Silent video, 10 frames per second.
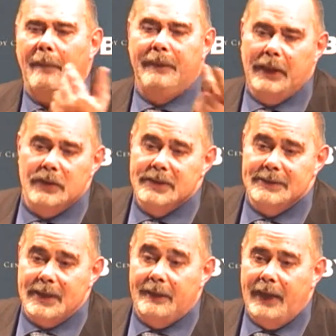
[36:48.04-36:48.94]
because
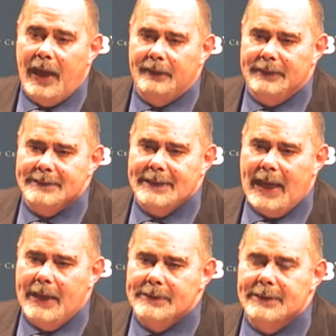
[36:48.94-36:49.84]
it's uh, the other
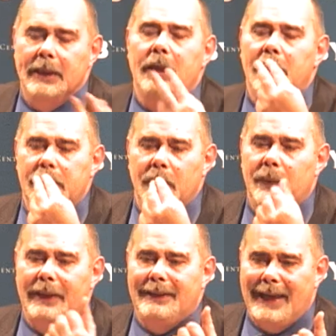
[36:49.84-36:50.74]
sense, you
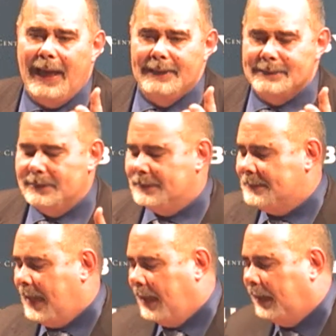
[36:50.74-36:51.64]
will taste the
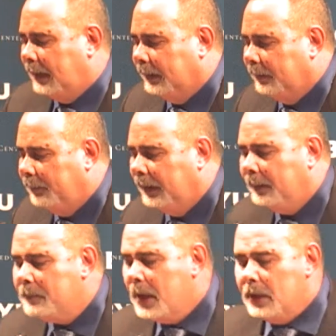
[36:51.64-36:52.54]
Siena a little bit.
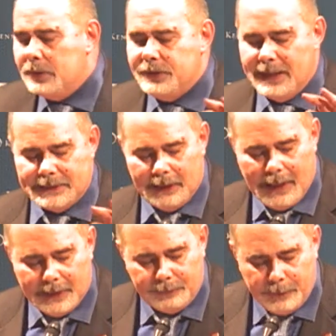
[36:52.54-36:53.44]
Just uh,
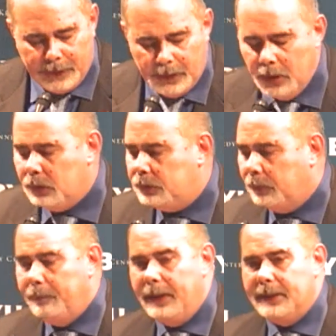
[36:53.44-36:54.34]
let me
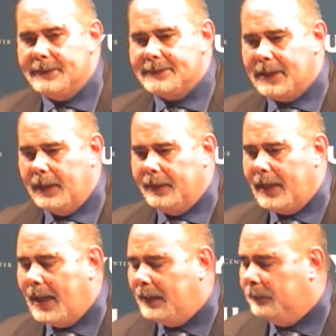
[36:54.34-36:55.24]
two minutes and
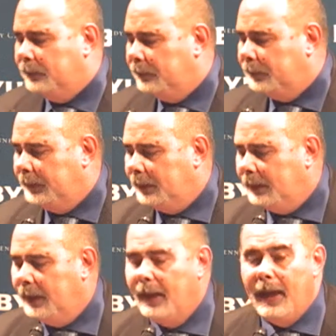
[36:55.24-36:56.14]
then we
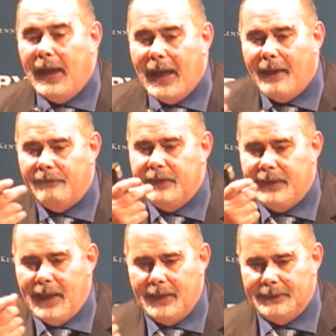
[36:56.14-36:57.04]
will uh, have uh,
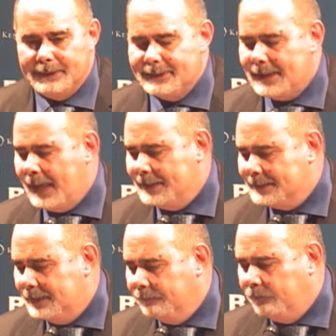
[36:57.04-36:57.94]
the other
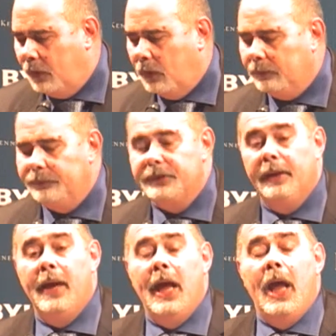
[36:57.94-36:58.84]
sense involved.
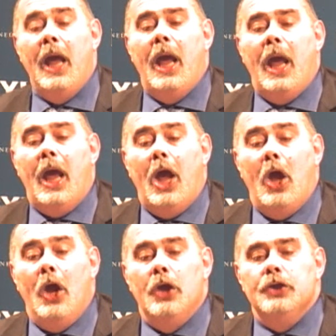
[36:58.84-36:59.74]

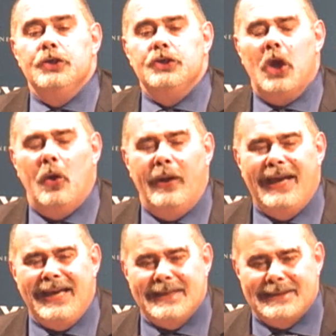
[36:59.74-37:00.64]
So
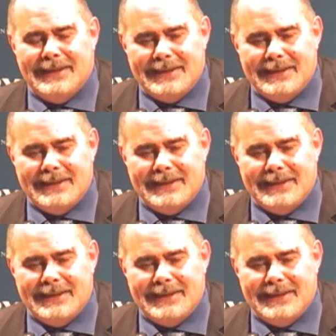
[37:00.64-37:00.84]
he is